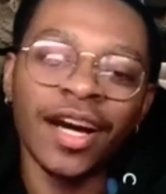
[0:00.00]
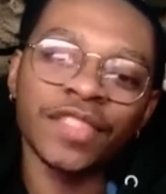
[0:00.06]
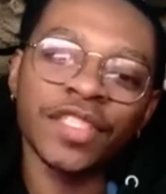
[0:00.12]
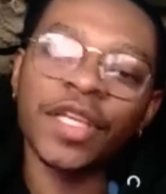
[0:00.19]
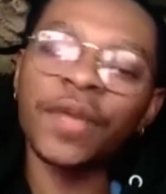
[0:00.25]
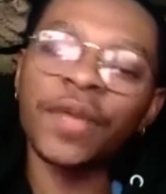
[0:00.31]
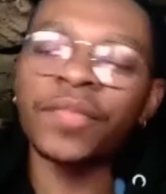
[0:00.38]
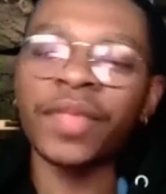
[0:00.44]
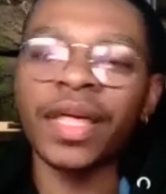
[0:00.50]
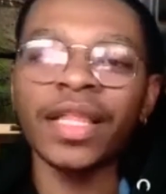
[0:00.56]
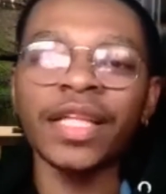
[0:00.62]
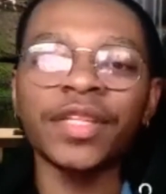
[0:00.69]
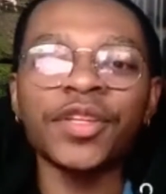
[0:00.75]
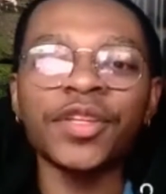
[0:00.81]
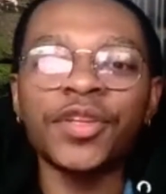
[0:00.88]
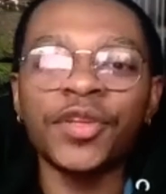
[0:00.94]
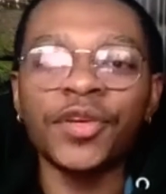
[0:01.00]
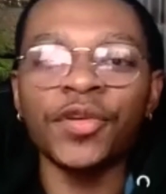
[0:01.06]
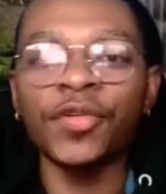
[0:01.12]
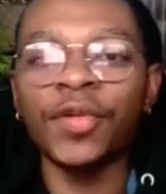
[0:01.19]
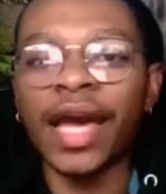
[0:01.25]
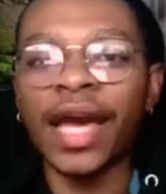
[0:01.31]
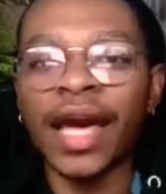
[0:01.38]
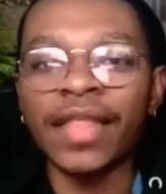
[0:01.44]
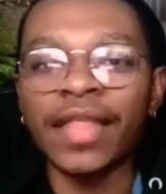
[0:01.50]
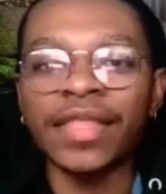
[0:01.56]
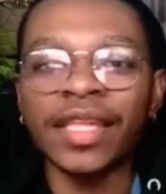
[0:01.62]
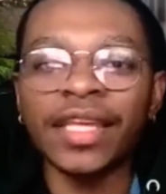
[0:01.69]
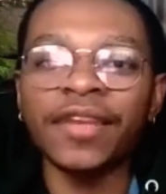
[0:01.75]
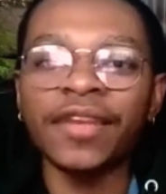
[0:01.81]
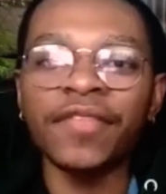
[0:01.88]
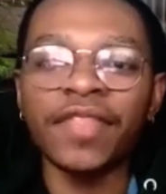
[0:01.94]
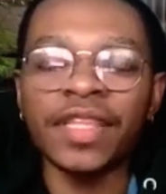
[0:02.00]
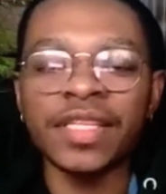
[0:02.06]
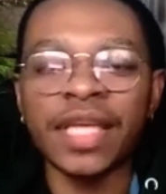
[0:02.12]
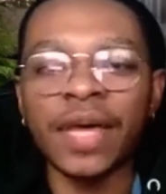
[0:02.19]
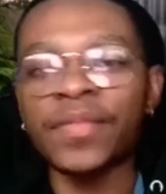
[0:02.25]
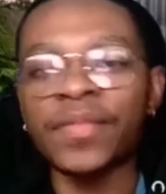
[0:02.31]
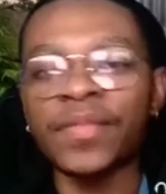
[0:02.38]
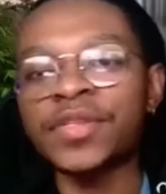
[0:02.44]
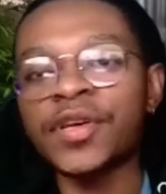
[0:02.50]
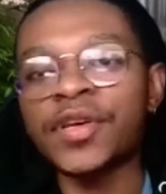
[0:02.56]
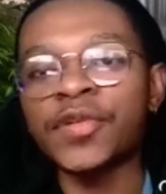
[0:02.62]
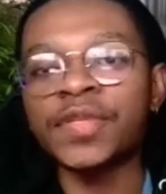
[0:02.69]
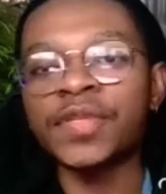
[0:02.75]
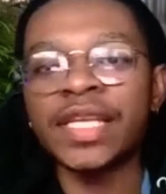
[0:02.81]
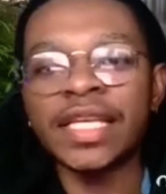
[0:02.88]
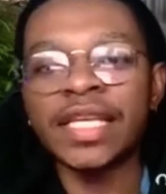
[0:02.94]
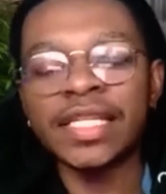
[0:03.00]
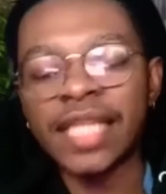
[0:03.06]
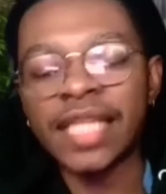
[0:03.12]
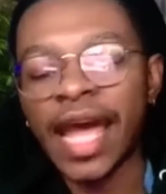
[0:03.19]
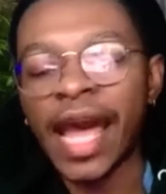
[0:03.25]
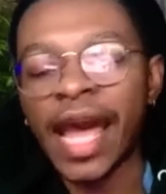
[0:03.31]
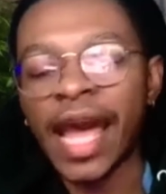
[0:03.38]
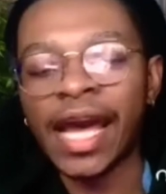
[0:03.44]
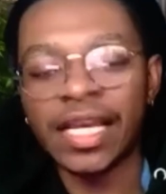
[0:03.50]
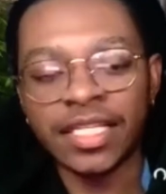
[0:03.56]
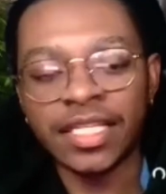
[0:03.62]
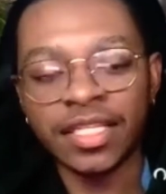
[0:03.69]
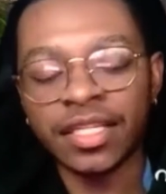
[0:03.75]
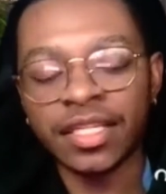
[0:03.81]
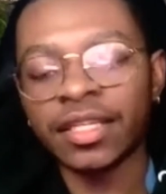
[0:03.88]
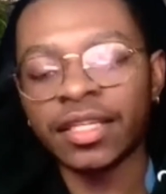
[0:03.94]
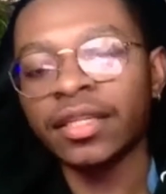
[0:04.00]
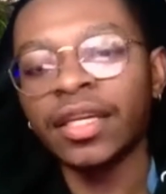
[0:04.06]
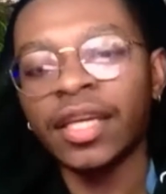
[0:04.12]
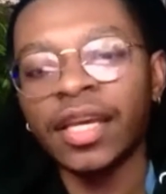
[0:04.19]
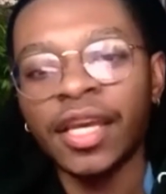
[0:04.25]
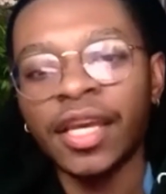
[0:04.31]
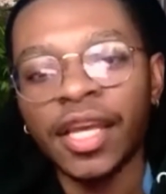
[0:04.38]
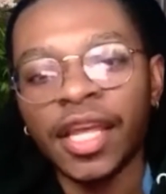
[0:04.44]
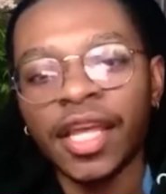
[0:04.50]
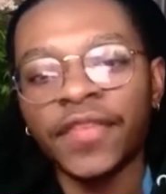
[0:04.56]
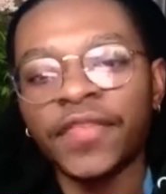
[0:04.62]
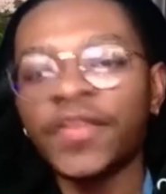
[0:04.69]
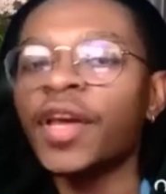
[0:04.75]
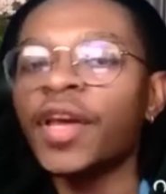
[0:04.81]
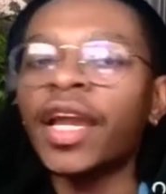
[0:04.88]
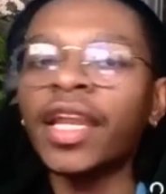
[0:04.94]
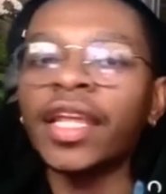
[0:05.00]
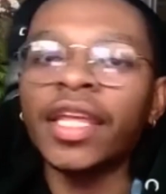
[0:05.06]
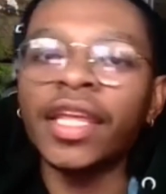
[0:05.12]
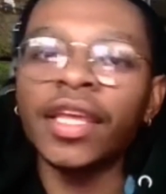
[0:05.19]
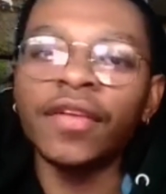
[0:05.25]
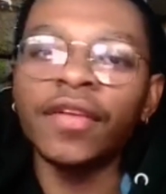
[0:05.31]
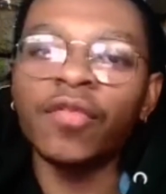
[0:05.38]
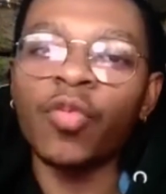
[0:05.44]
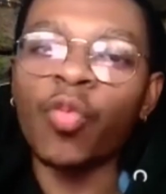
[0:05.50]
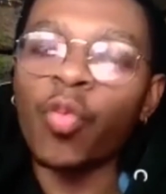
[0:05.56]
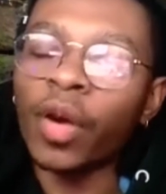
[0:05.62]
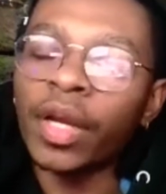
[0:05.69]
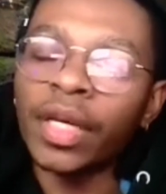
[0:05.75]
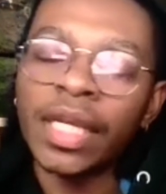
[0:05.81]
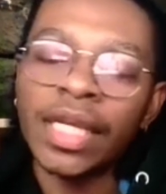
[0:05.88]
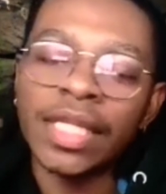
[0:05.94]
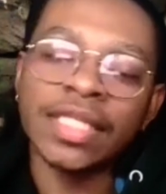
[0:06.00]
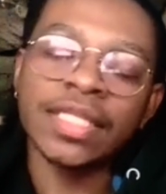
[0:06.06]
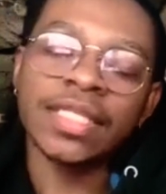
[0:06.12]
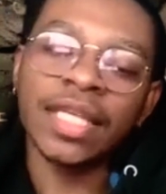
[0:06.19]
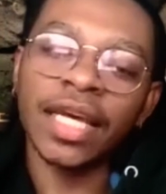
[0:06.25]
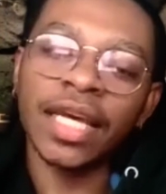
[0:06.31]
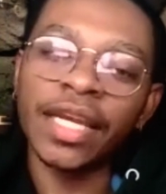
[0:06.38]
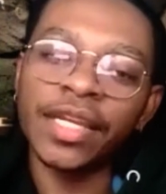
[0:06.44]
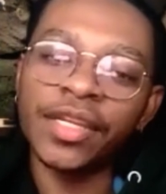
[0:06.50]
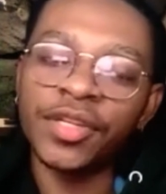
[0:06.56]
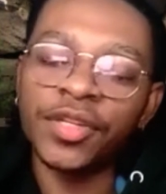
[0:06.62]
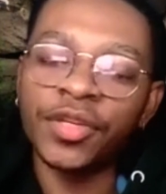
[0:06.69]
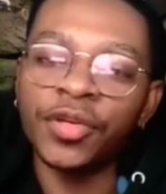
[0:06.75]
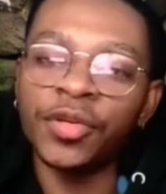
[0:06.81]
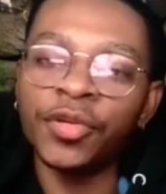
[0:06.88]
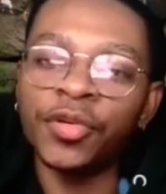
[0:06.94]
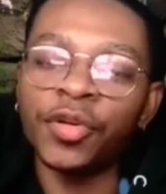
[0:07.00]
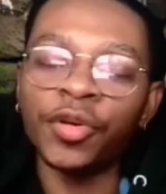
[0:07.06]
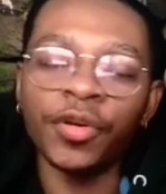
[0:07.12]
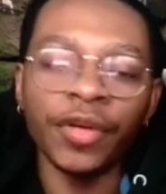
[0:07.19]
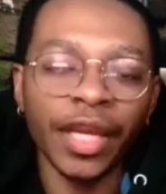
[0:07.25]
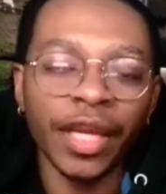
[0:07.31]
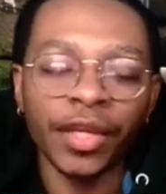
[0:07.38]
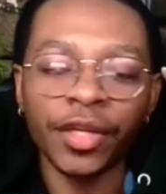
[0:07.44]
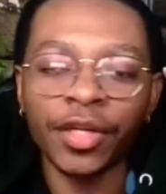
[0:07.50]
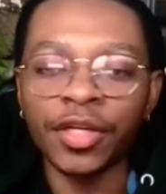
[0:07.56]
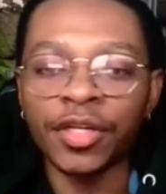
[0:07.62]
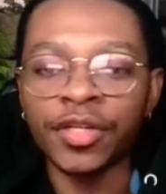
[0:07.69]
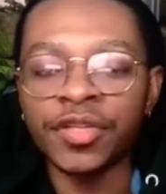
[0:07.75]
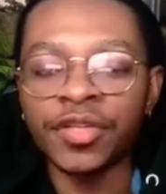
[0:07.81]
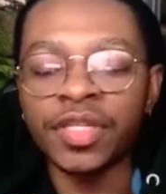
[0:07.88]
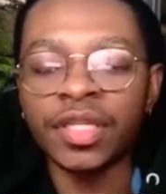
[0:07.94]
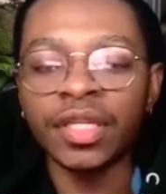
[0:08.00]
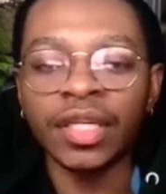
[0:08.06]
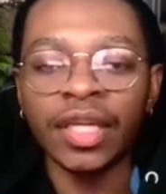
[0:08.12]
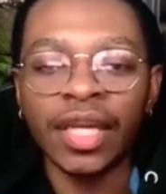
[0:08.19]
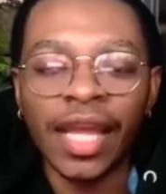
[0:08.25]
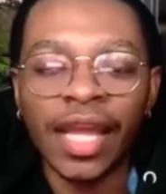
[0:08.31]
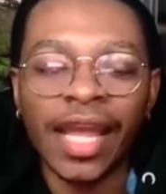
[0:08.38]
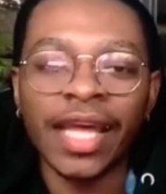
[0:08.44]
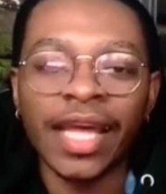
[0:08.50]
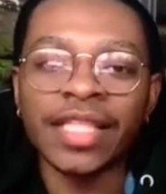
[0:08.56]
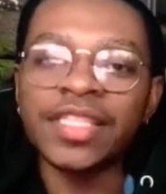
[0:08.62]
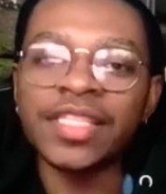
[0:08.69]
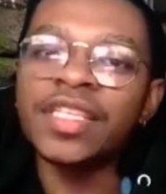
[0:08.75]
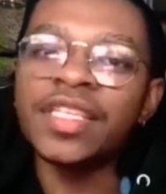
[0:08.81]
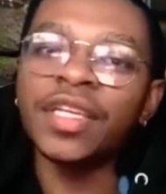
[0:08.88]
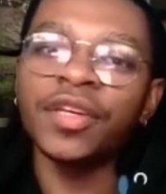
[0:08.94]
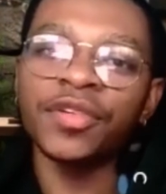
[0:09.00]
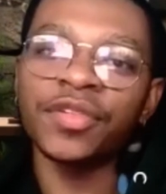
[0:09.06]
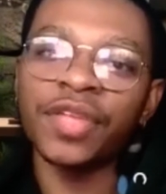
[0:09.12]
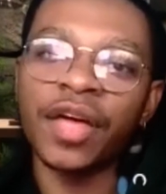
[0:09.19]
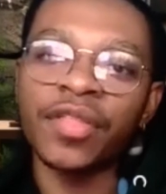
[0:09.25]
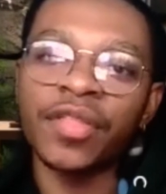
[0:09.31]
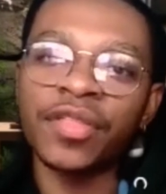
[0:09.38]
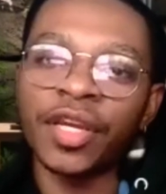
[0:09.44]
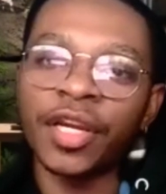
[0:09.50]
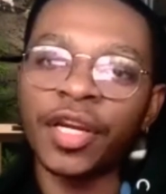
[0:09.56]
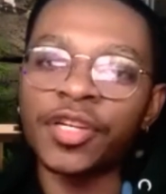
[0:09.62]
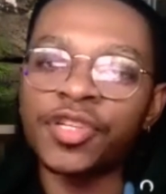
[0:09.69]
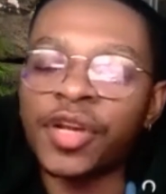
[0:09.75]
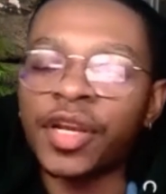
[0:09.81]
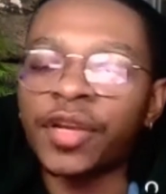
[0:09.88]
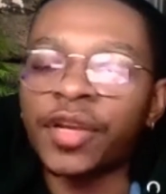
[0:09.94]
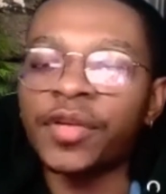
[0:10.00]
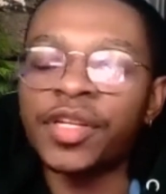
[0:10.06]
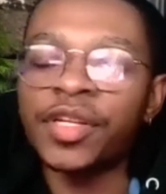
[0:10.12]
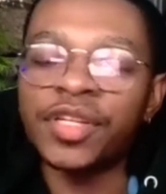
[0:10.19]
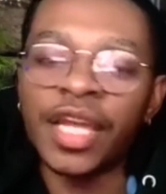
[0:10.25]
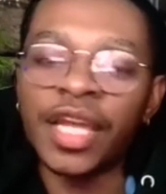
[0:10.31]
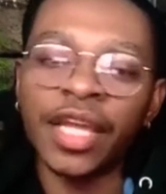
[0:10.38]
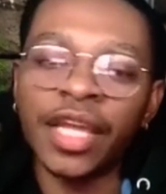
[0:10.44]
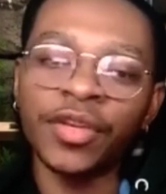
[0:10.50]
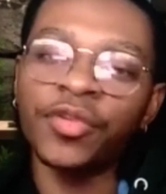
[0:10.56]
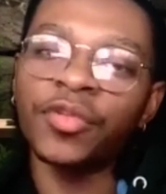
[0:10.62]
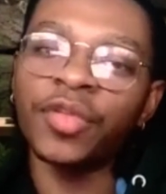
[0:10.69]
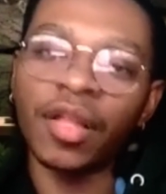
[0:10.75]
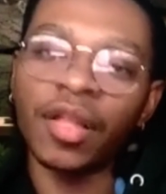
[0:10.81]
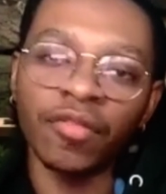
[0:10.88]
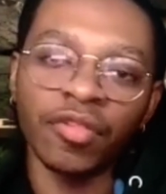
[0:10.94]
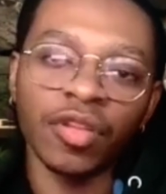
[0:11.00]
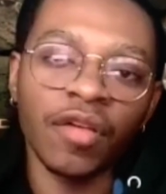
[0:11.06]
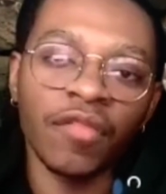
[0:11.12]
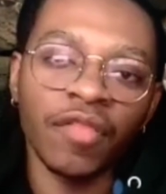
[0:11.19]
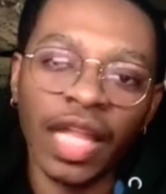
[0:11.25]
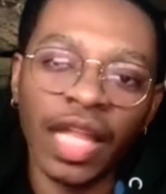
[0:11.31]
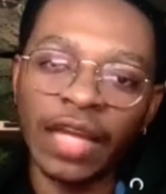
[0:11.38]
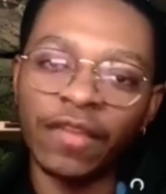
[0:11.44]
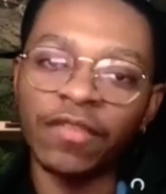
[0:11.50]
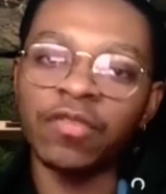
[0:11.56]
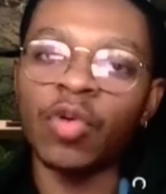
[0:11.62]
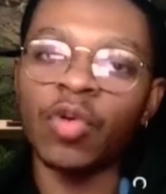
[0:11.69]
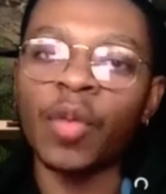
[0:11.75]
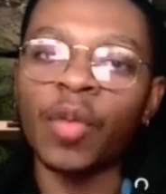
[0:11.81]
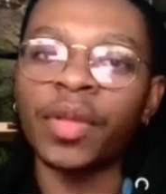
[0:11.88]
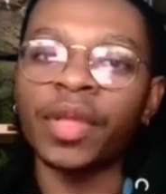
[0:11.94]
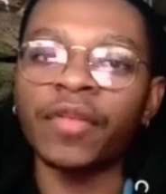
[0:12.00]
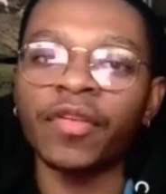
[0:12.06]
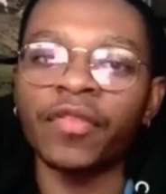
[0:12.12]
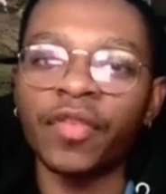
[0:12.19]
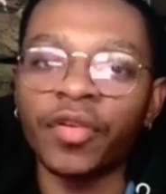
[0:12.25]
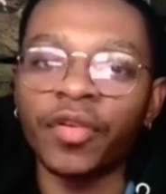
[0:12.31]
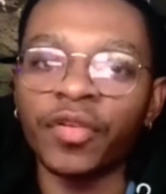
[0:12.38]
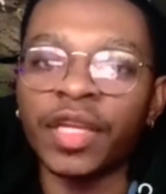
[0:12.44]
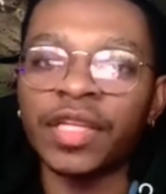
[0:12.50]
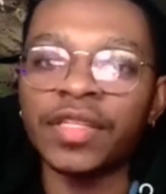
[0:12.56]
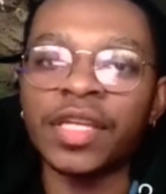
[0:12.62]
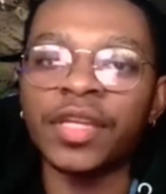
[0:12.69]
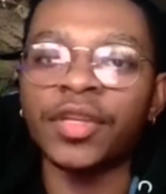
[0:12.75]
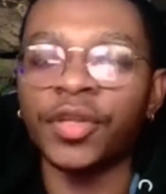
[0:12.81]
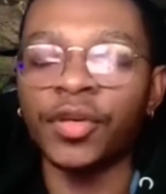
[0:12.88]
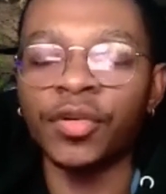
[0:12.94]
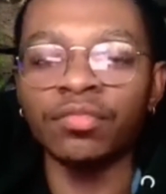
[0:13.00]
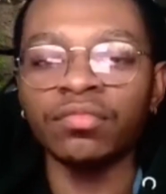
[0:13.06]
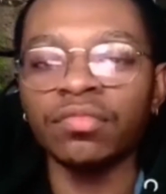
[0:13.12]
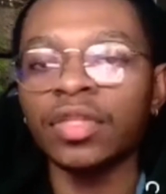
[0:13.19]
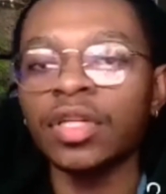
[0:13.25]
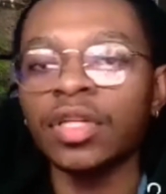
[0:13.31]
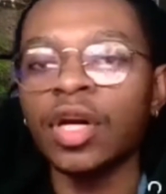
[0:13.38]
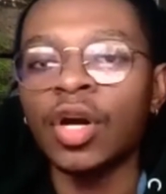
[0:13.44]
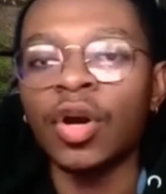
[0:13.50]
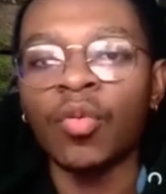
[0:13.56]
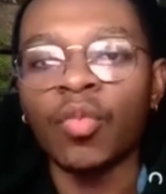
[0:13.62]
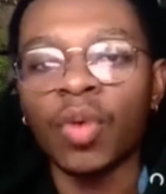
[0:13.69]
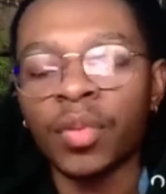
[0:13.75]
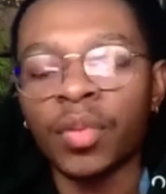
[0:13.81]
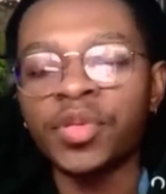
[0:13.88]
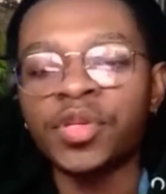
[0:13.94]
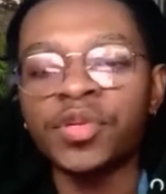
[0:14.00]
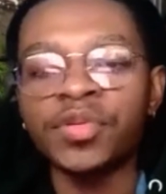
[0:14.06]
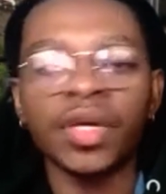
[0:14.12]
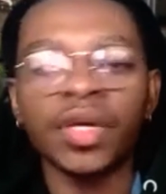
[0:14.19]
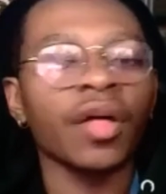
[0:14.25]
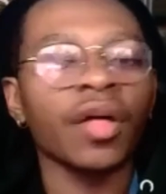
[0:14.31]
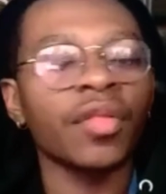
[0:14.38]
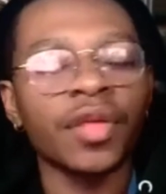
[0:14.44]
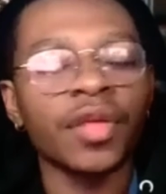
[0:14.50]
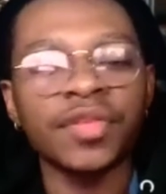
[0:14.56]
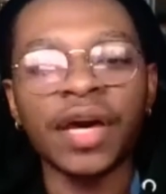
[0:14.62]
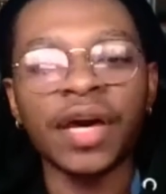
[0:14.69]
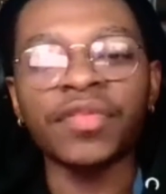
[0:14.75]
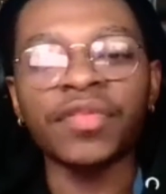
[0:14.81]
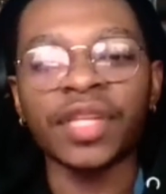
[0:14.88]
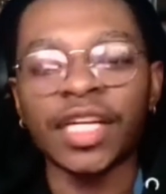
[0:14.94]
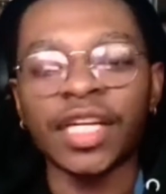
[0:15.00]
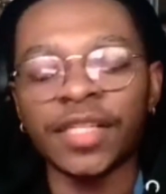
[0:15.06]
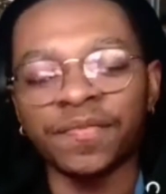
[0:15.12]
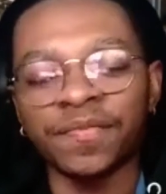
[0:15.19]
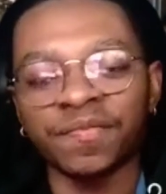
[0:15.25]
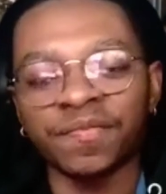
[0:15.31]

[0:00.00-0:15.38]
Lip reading: Something I like to do at the end of these episodes is to ask if you had to give one insight to creators and seekers out there trying to reach a new level of life while being fulfilled as they do, what would you tell those out there?